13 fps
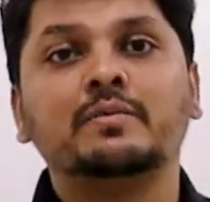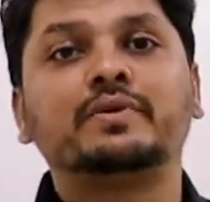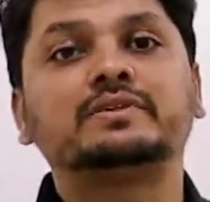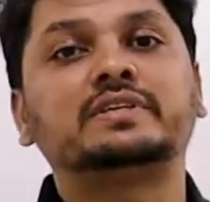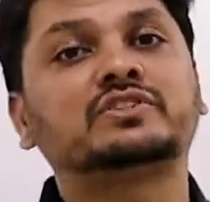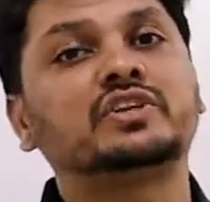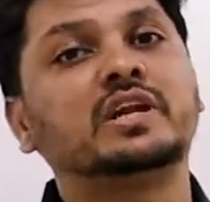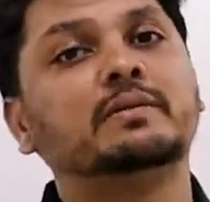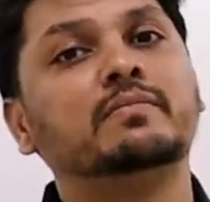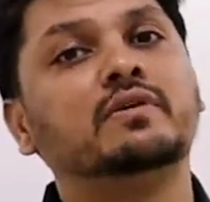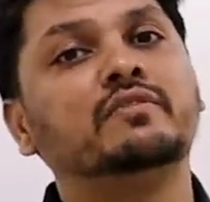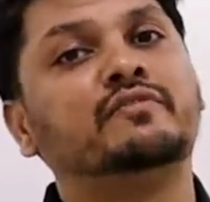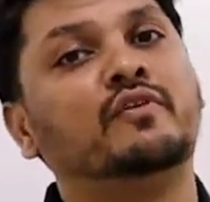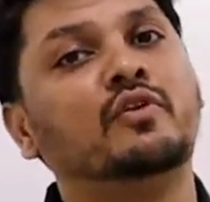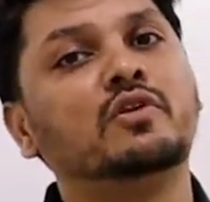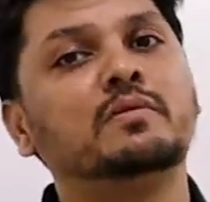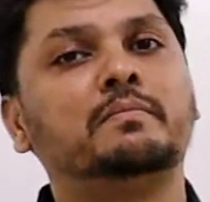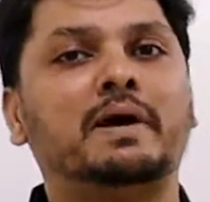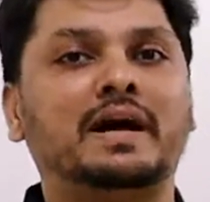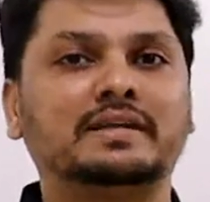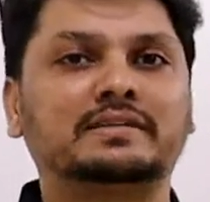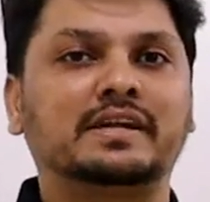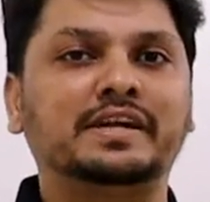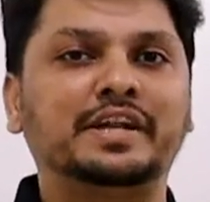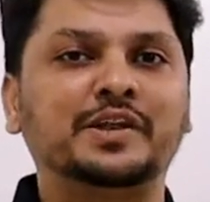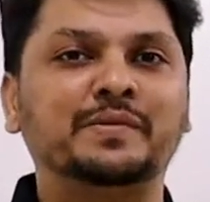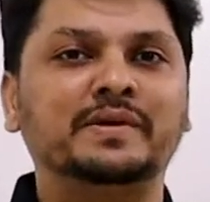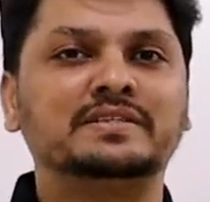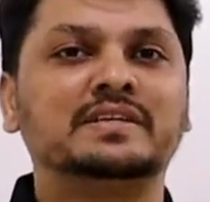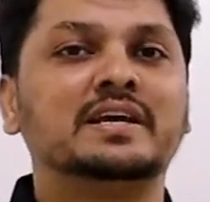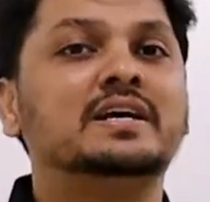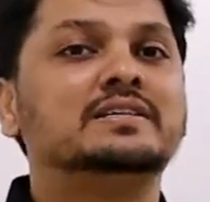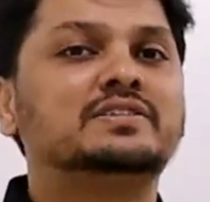Structure number 4, past continuous.